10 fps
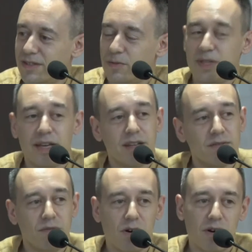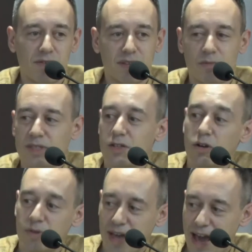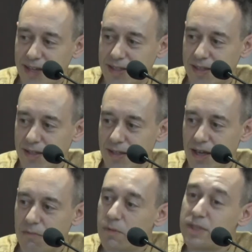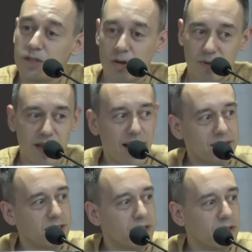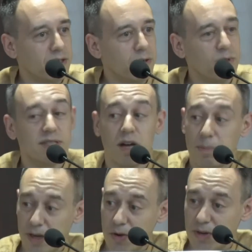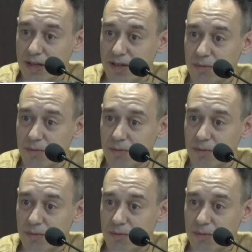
we get involved and we start reacting. And when we start reacting, we stop hearing.